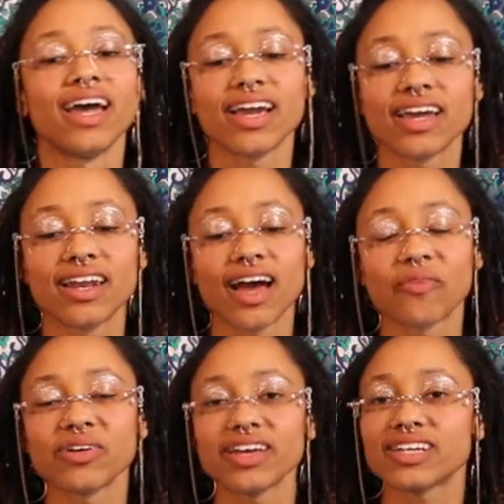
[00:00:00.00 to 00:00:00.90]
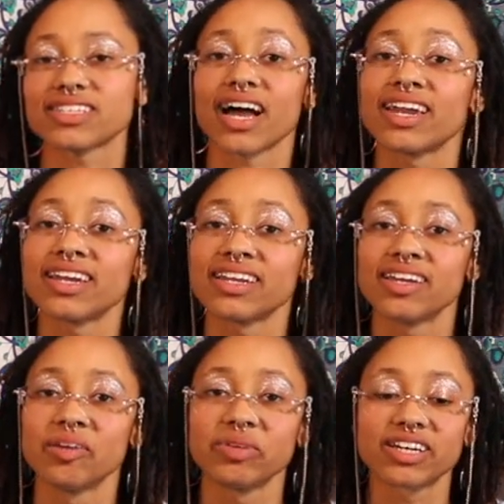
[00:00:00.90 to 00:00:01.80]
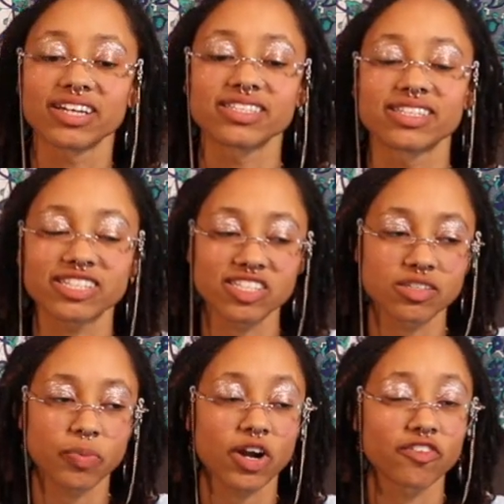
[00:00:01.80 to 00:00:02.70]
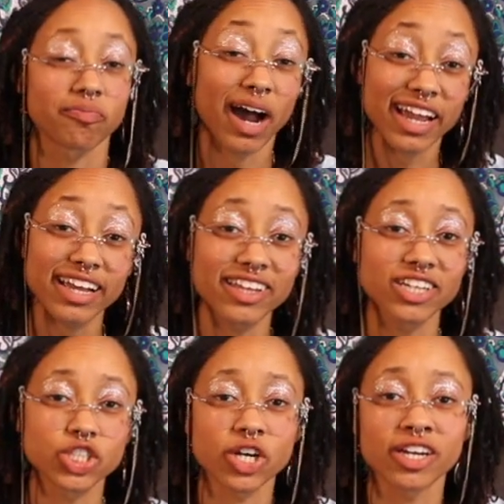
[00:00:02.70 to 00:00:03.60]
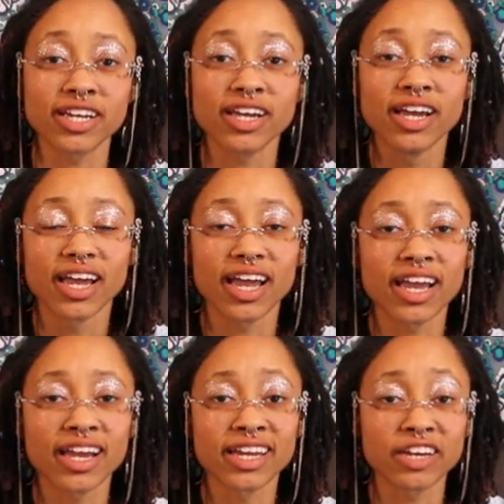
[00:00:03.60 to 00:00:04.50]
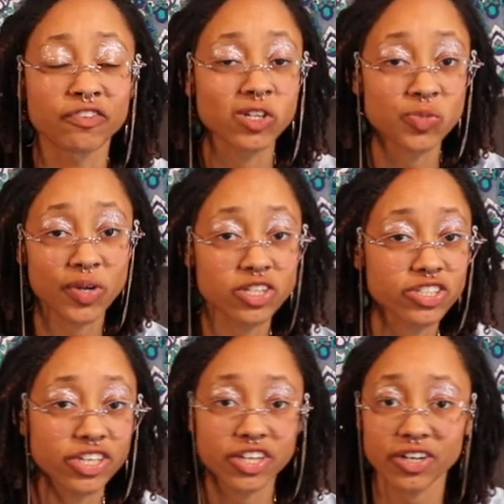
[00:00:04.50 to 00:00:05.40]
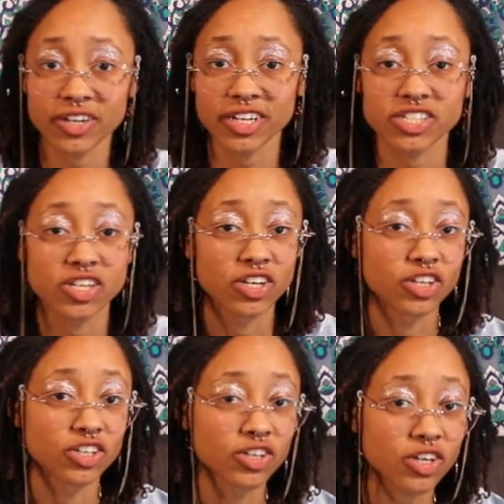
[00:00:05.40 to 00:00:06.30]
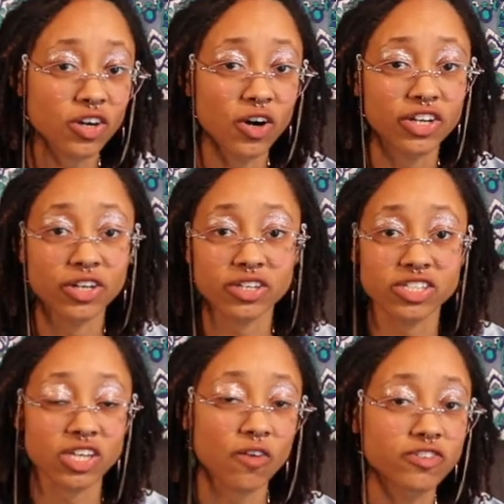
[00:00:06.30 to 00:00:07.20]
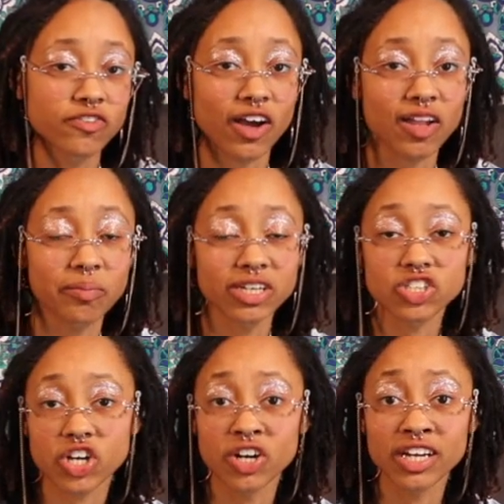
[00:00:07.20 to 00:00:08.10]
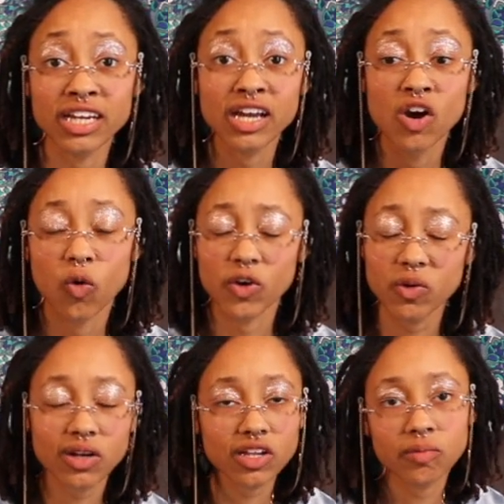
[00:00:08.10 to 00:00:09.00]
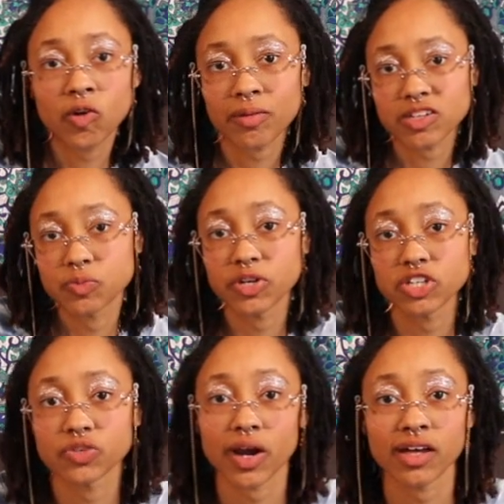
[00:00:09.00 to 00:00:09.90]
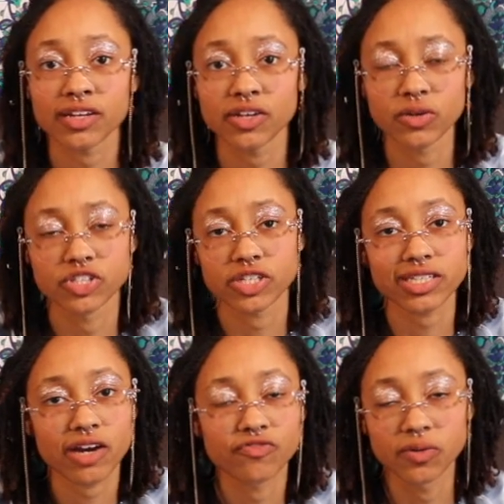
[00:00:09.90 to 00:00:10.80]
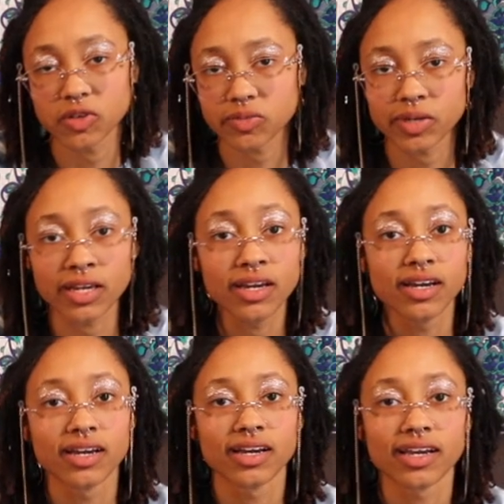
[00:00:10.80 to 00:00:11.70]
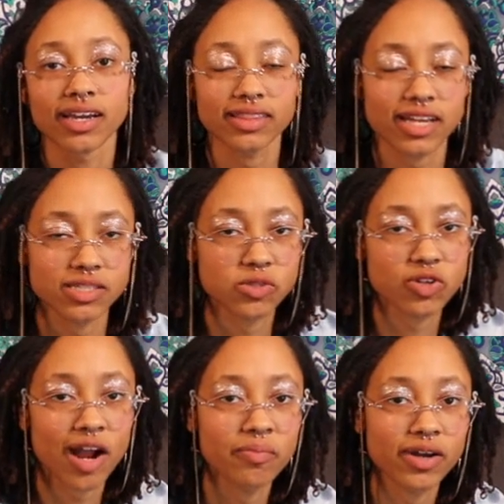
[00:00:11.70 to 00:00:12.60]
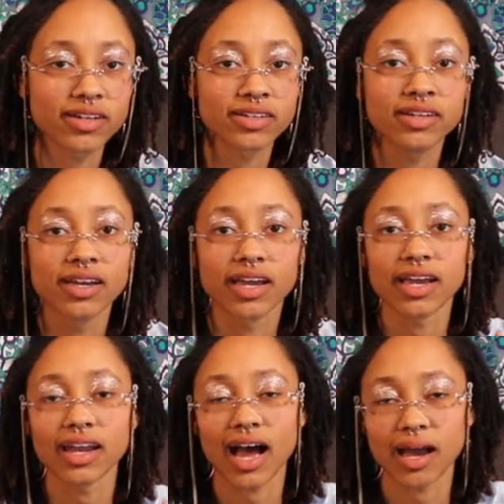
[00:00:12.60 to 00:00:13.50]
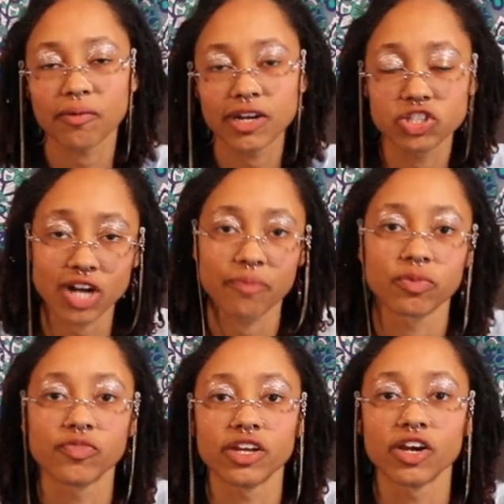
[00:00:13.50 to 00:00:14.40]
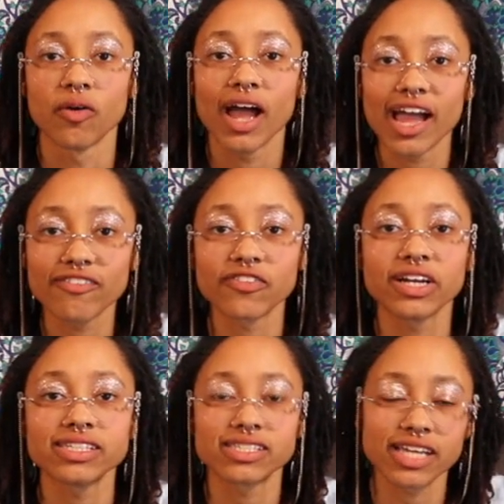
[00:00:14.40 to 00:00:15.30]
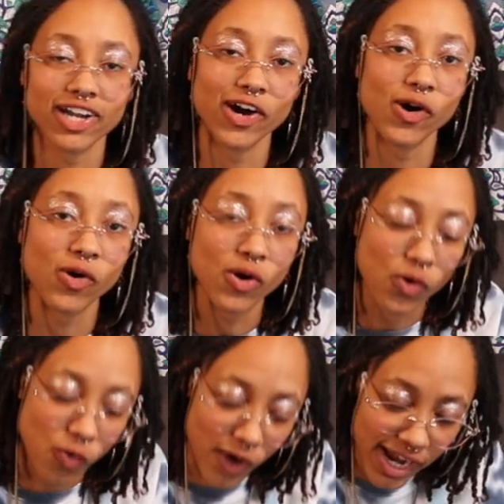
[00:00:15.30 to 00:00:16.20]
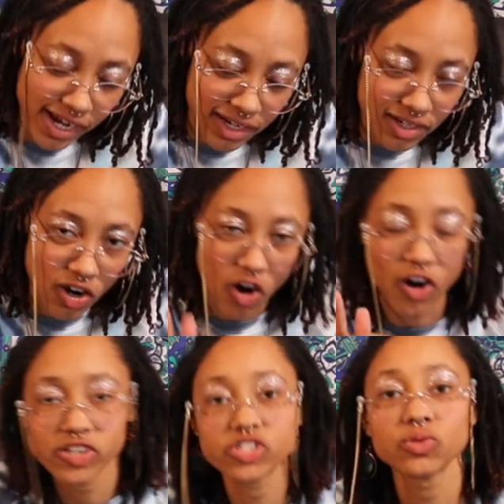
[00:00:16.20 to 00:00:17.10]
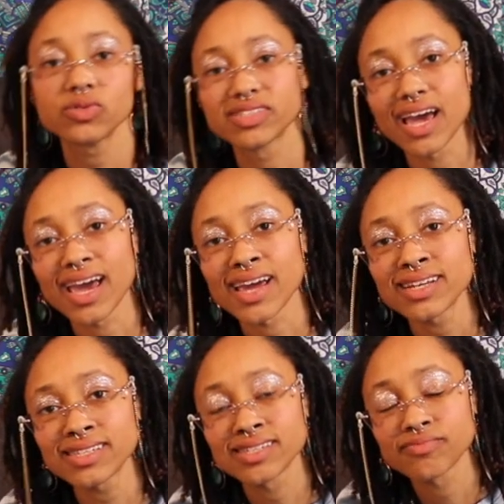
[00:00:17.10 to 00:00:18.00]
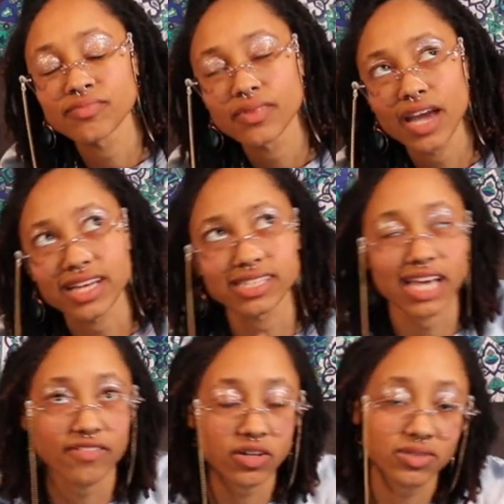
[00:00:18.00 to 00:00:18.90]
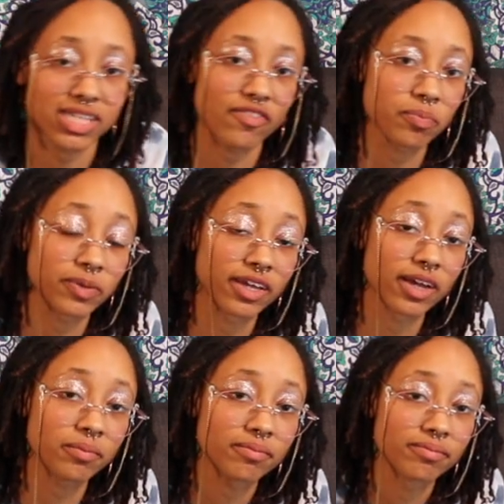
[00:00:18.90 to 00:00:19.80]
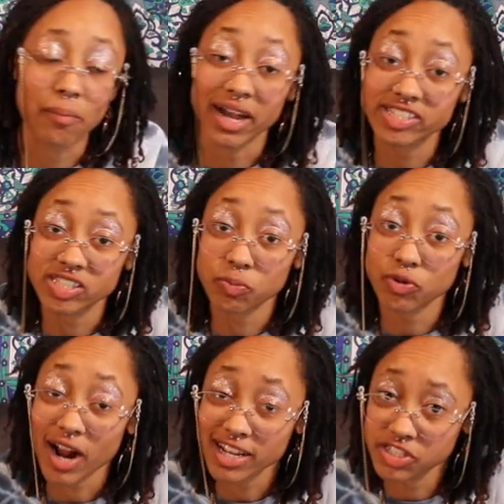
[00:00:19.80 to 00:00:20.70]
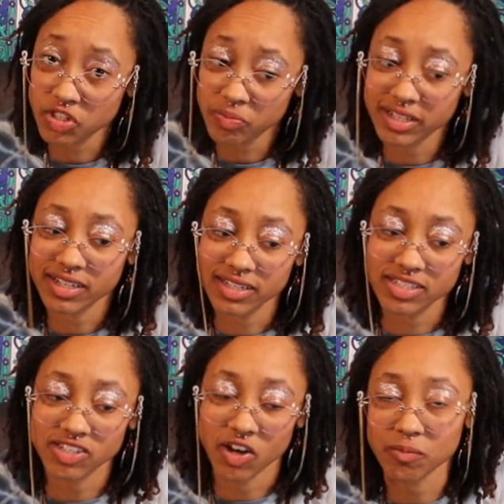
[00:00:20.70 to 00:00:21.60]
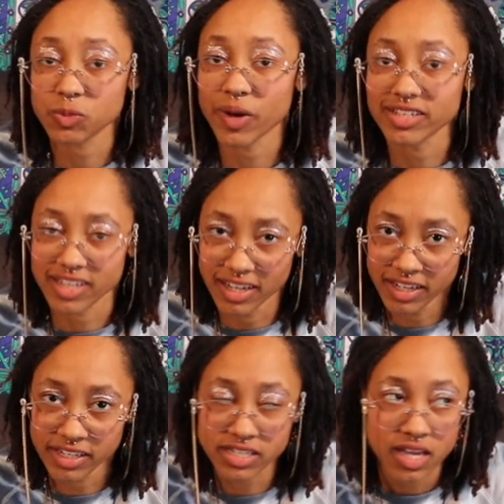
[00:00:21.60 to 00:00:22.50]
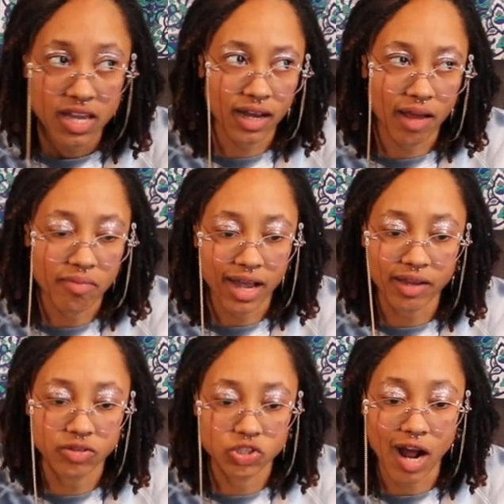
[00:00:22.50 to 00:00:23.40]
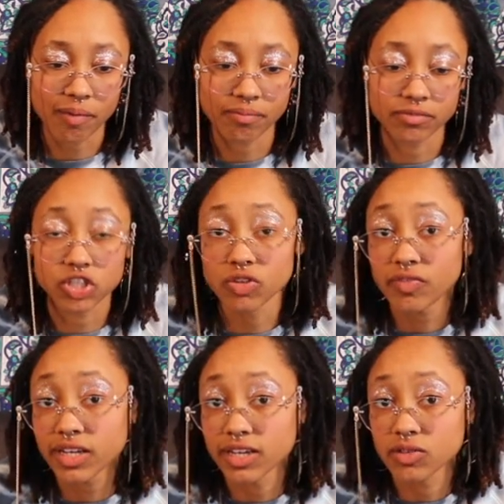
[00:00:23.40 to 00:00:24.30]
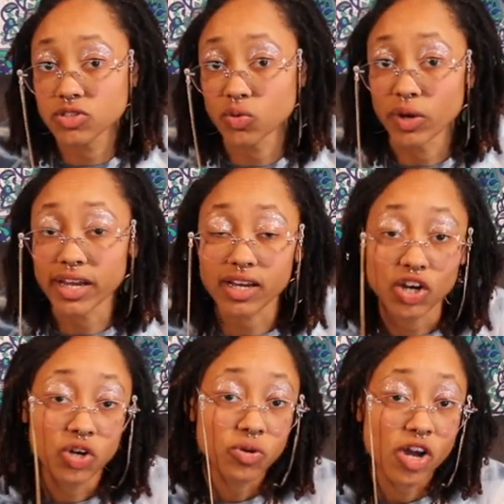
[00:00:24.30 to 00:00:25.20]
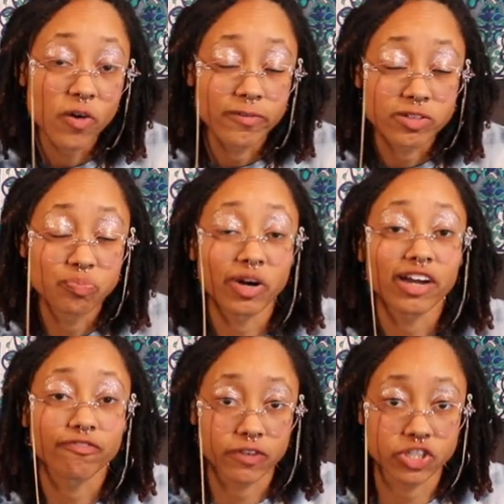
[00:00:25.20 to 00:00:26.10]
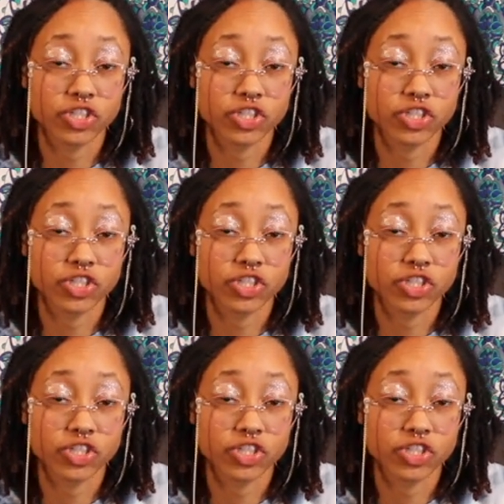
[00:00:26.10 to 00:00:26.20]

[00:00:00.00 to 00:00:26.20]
And I'm really excited because this is a part of my healing journey. And if you're spiritually curious, you're on your self-development journey, or you wanna learn more about spirituality or just have fun with me, hit that subscribe button, and I'm gonna drop a video every single week on Tuesdays at 7.07 p.m. I might surprise you because, you know, I'm spontaneous. And I might drop two videos a week. Who knows? But for